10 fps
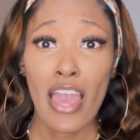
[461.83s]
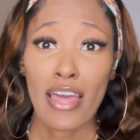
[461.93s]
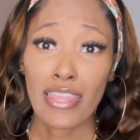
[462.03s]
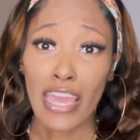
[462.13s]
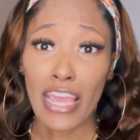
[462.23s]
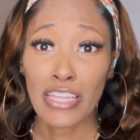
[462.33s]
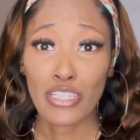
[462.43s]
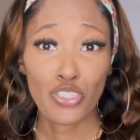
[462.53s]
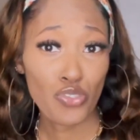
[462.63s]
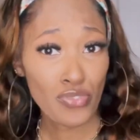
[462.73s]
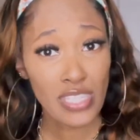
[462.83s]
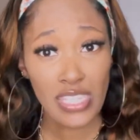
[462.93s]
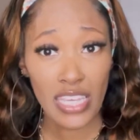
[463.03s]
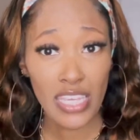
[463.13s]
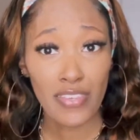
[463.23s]
the hair that you
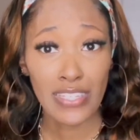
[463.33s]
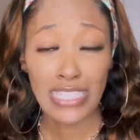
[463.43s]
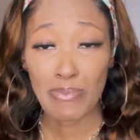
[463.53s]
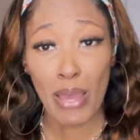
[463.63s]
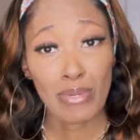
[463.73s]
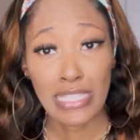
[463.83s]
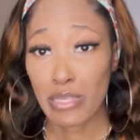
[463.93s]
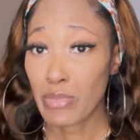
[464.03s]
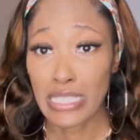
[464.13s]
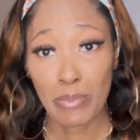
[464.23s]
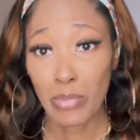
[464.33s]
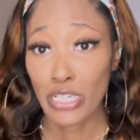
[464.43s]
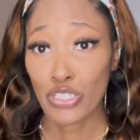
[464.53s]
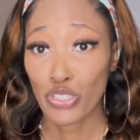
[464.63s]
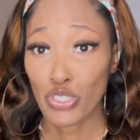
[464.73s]
receive, and probably send me some
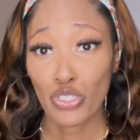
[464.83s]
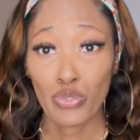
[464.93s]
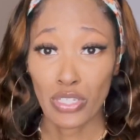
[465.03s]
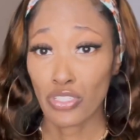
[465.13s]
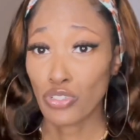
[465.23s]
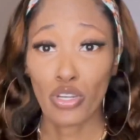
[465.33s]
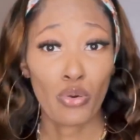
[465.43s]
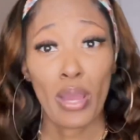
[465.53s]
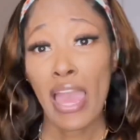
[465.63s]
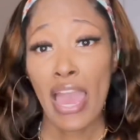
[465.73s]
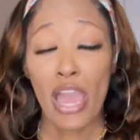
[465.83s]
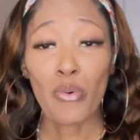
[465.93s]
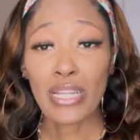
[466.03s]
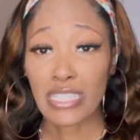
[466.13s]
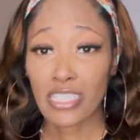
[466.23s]
pictures too, because you know I
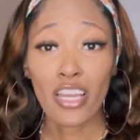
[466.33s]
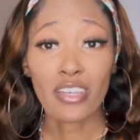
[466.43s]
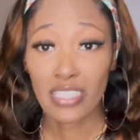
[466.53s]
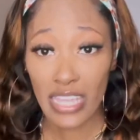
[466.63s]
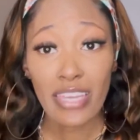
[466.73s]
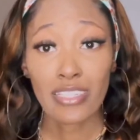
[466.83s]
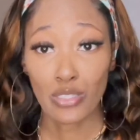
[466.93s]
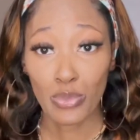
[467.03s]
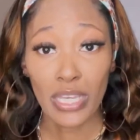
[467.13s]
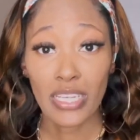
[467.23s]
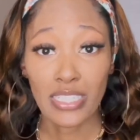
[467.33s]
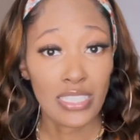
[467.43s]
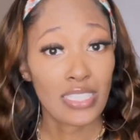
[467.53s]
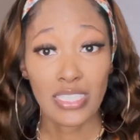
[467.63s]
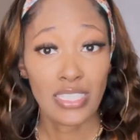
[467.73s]
want to see y'all slay this wig, because
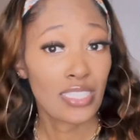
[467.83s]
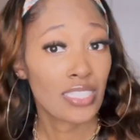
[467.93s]
this